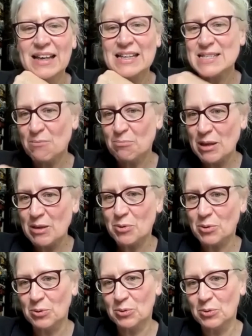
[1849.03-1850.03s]
some
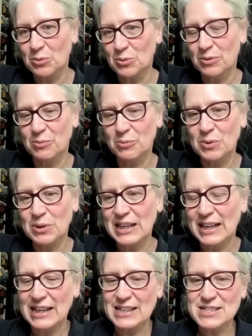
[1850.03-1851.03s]
people would
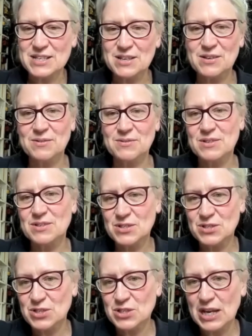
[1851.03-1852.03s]
like to
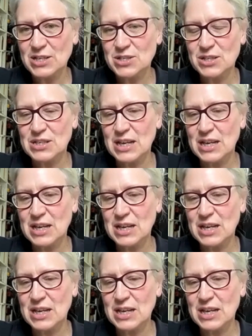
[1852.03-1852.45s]
change it?